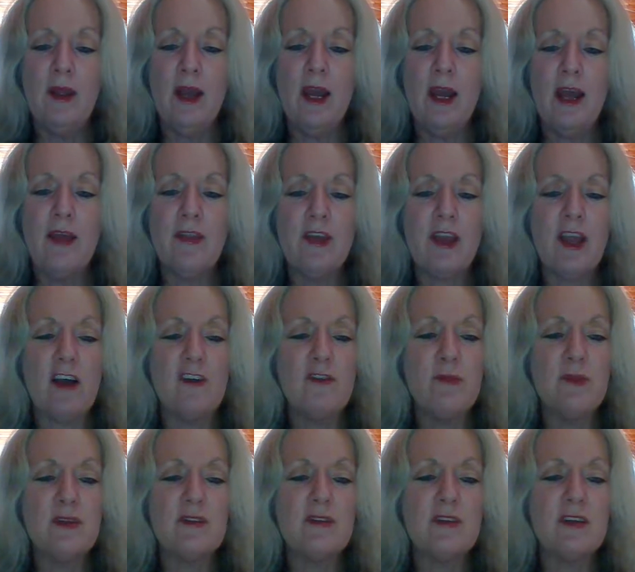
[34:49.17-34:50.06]
And the
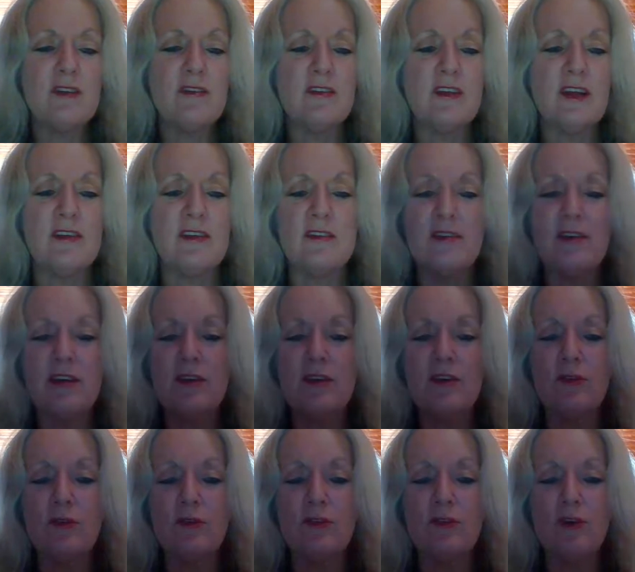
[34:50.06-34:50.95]
government sends out
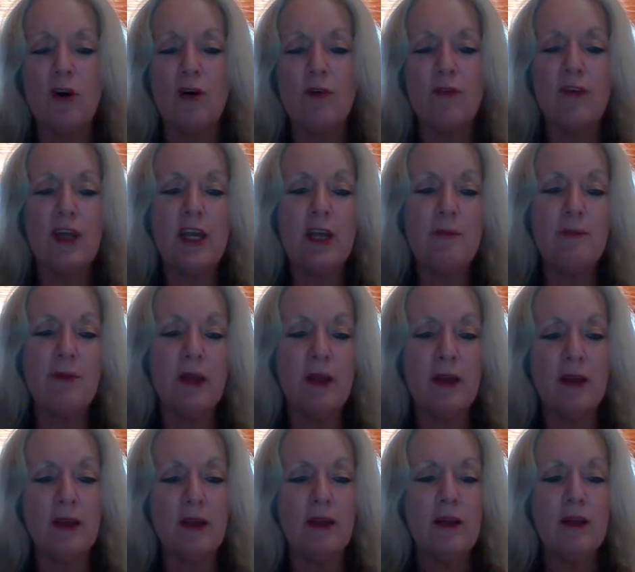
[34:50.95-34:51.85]
signals of
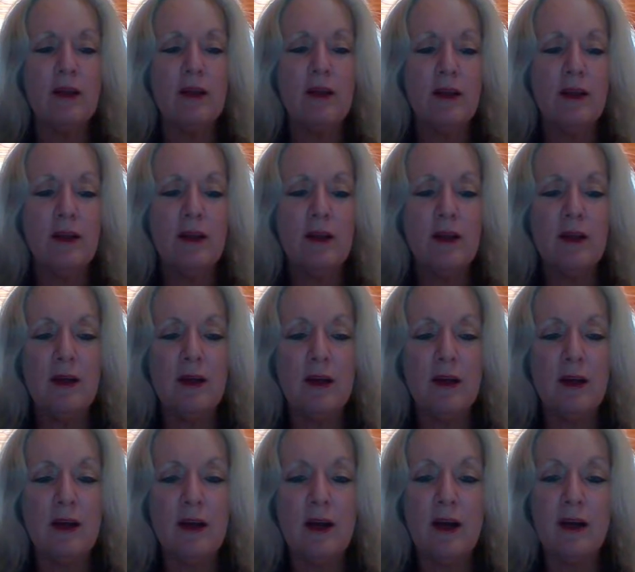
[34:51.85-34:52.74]
keeping
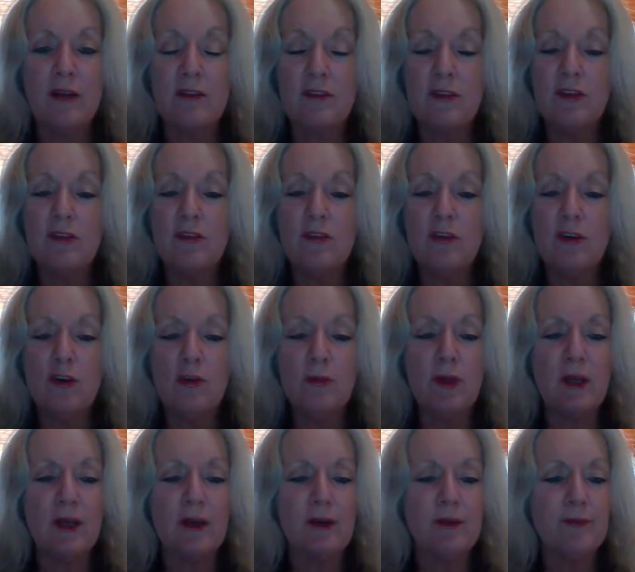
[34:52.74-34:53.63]
us
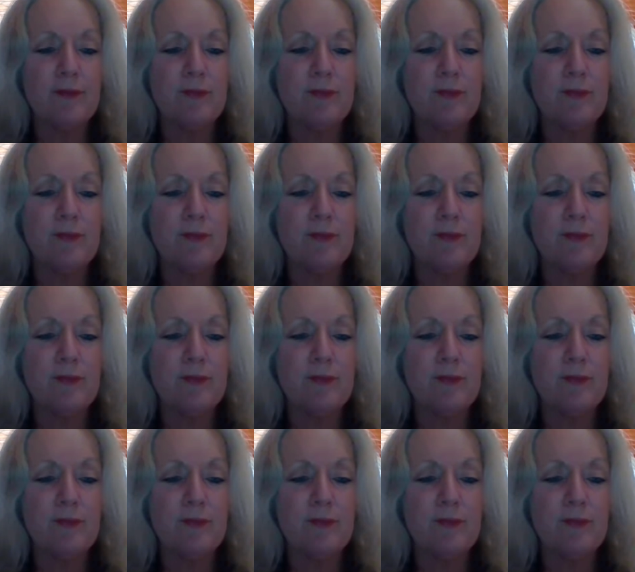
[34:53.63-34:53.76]
consuming